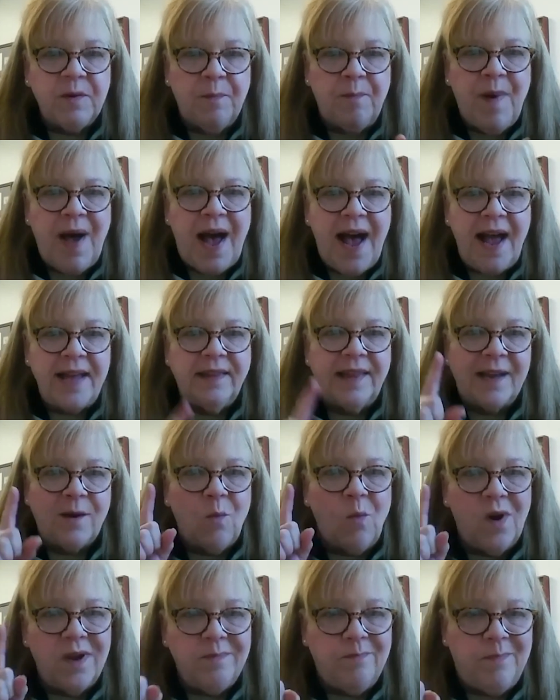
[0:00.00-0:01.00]
to buy like
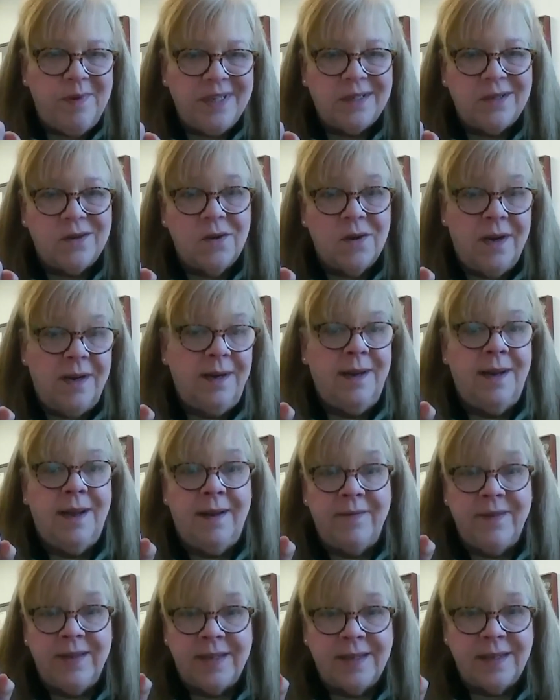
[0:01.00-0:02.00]
one Bitcoin,
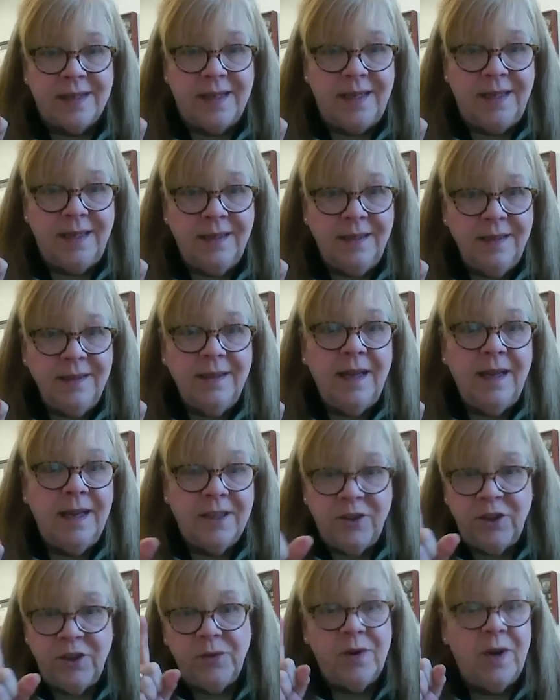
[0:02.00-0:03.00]
obviously,
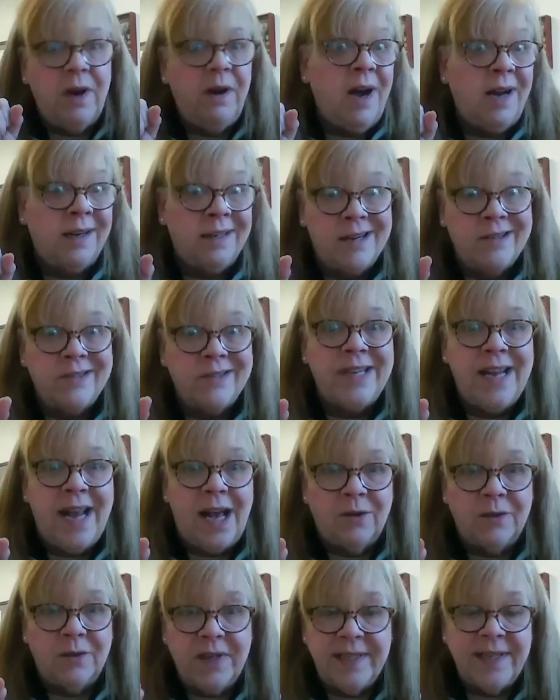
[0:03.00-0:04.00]
as you know, on our
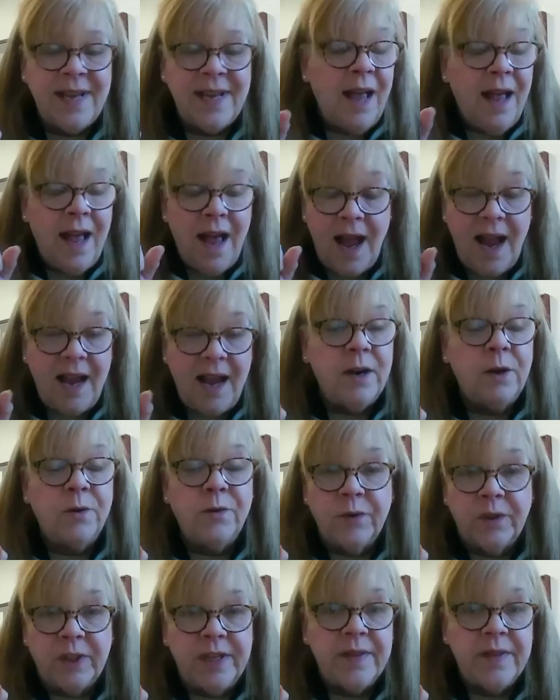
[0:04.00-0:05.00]
salaries, I
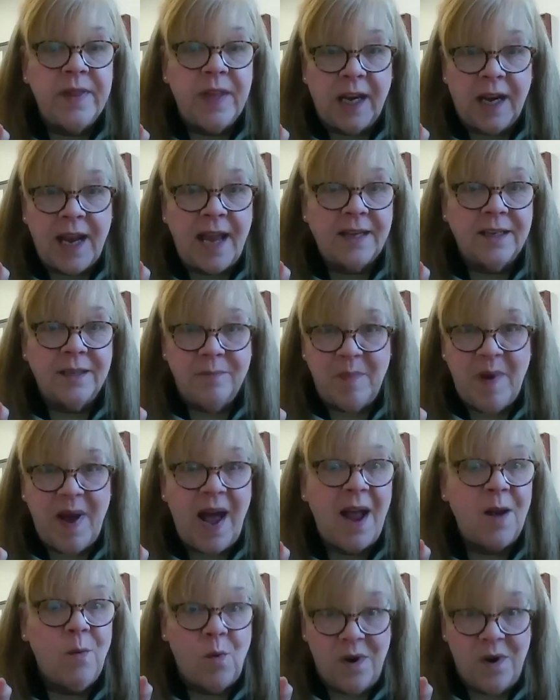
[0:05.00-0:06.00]
don't really think I could
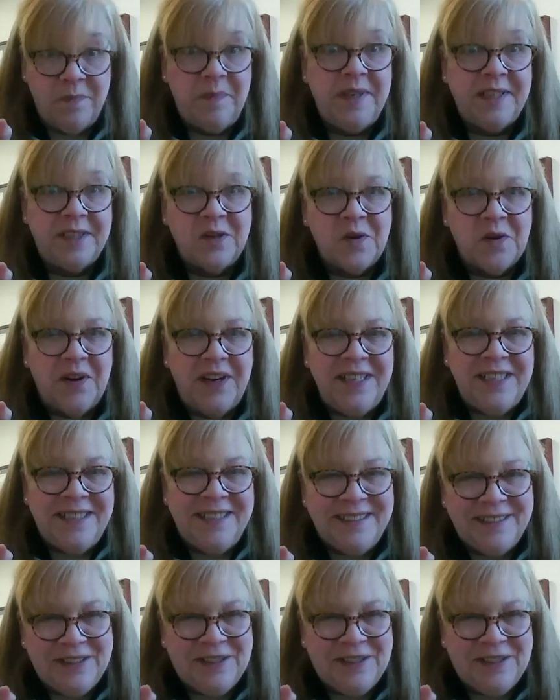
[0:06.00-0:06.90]
buy one Bitcoin.